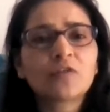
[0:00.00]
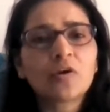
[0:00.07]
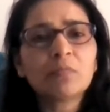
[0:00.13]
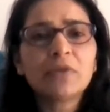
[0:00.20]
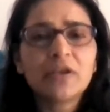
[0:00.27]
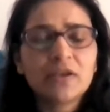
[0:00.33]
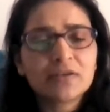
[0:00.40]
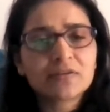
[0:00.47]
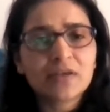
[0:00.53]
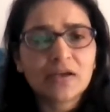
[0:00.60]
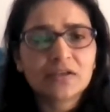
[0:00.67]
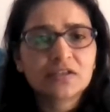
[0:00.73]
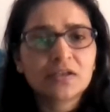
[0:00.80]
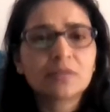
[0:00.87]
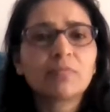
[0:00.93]
From A
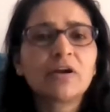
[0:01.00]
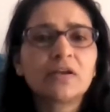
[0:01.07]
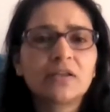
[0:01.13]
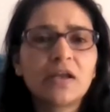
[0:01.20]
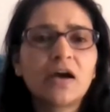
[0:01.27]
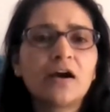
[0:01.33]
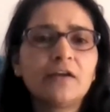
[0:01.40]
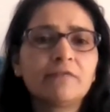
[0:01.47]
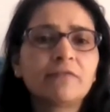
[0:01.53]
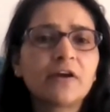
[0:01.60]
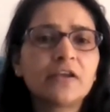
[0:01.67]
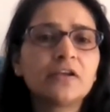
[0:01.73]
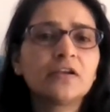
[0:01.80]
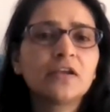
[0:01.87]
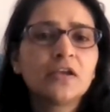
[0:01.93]
section. But yeah, if
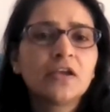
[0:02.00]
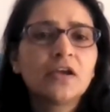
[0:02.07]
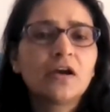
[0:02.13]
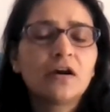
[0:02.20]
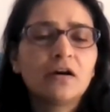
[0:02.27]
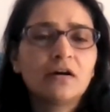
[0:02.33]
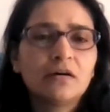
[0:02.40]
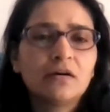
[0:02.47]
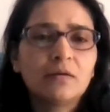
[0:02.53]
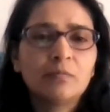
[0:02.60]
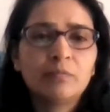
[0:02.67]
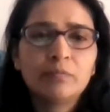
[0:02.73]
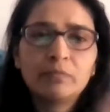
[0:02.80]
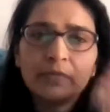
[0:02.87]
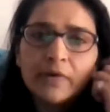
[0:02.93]
I uh,
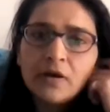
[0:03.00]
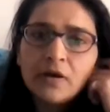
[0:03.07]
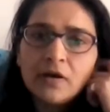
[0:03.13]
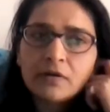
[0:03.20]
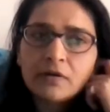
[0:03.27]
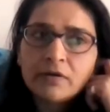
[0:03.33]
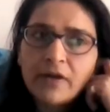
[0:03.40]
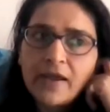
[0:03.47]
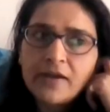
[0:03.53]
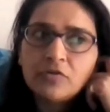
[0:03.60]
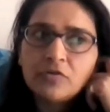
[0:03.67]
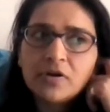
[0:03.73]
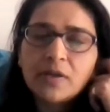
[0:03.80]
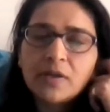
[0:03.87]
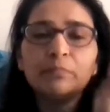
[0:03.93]
uh, try to
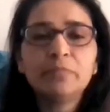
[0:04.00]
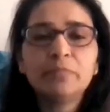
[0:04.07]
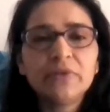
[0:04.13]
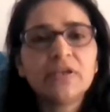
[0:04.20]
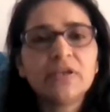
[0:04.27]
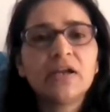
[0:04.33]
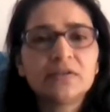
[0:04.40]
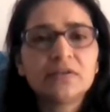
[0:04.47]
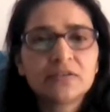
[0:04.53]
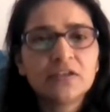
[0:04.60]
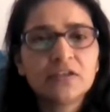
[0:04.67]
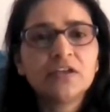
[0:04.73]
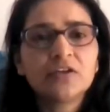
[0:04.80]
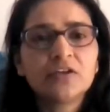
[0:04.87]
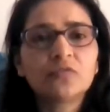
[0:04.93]
attempt B and
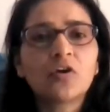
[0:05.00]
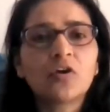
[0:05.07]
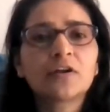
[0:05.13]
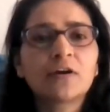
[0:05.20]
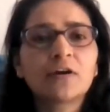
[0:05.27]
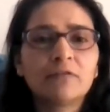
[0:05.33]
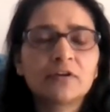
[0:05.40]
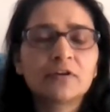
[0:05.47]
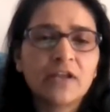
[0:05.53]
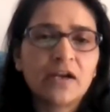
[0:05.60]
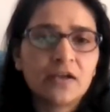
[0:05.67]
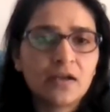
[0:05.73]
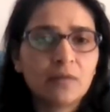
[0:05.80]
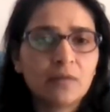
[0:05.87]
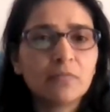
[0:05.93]
C, it won't cover
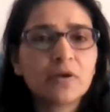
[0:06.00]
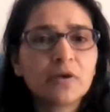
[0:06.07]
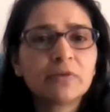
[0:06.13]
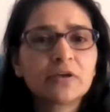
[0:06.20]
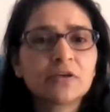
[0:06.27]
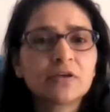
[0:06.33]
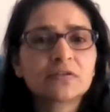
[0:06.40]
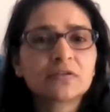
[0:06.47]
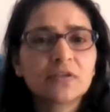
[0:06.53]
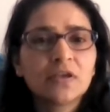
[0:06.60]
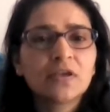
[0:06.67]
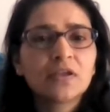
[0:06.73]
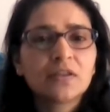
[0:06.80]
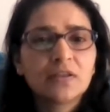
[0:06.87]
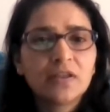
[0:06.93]
that number because
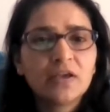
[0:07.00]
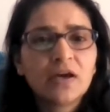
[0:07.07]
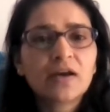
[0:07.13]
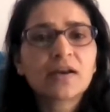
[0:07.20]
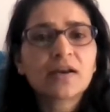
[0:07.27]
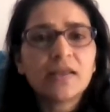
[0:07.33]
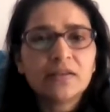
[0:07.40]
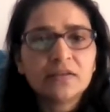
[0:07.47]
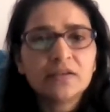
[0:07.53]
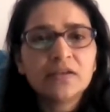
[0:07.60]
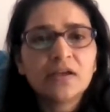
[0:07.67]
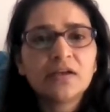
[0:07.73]
they are lengthy.